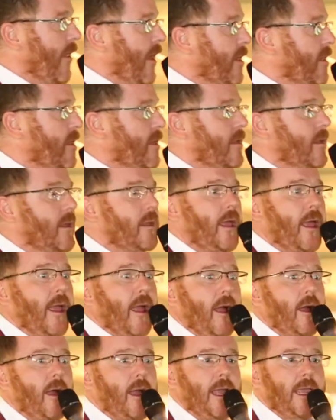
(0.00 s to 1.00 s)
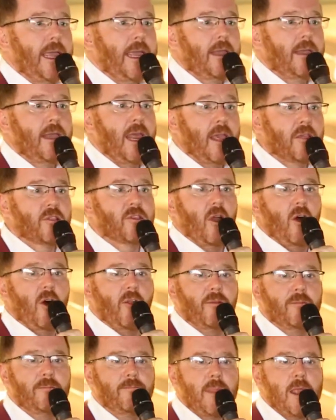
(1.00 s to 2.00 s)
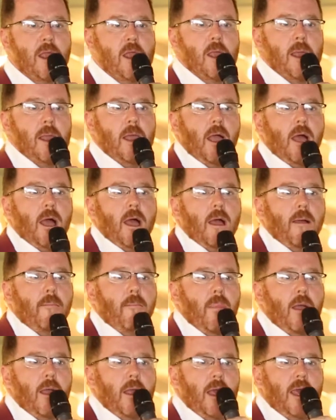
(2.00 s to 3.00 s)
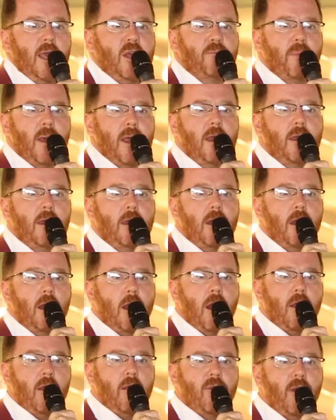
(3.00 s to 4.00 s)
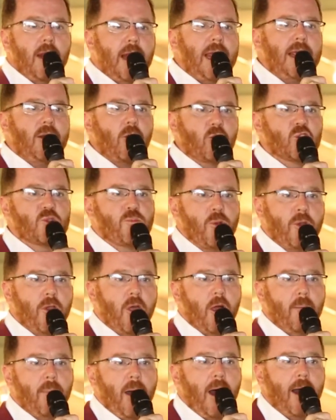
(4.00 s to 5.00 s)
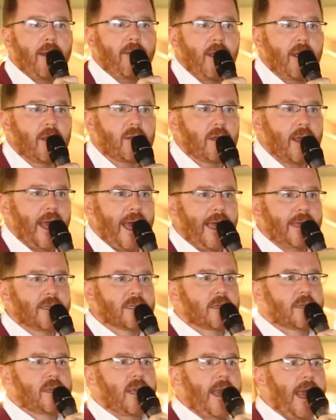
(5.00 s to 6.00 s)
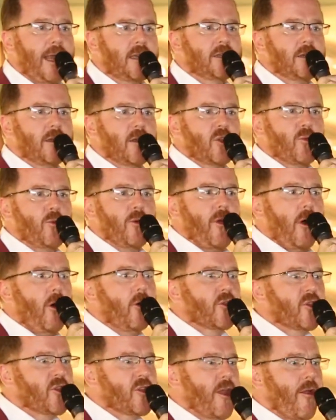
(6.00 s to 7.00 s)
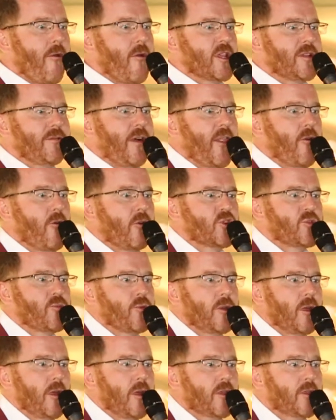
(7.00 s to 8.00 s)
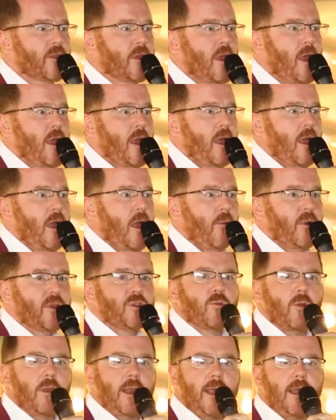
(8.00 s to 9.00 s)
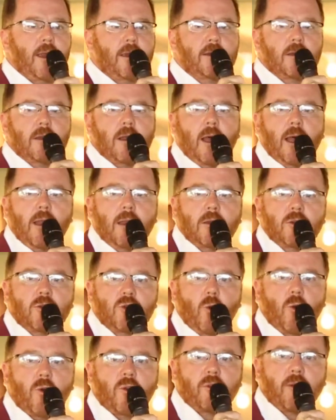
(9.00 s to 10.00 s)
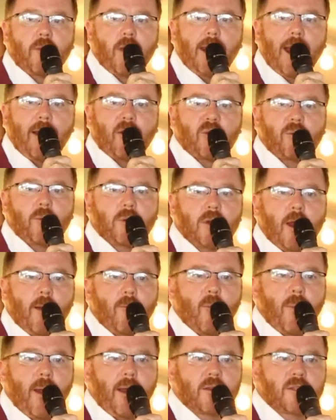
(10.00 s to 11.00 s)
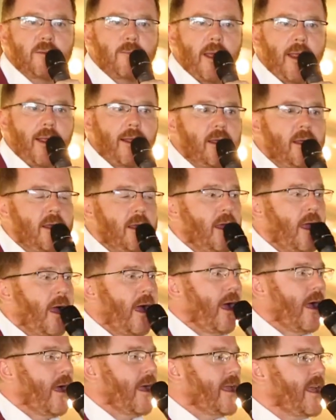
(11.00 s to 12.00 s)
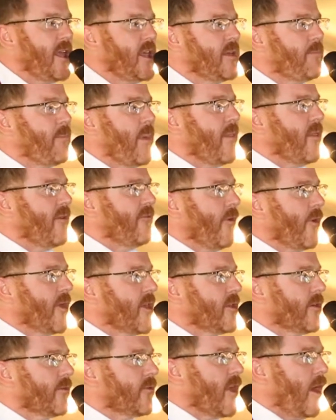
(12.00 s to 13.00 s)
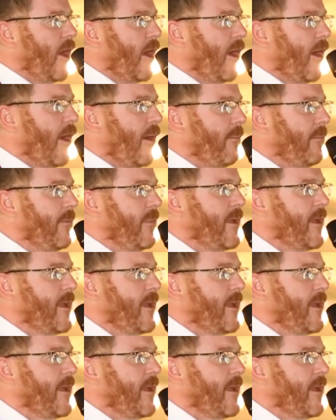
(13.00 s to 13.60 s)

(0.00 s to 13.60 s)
this here in his garden. He's been the lead entrepreneur behind this and connected us with a whole series of other entrepreneurs, which will lead and talks to the announcement I'm about to make. He's been the voice of calm,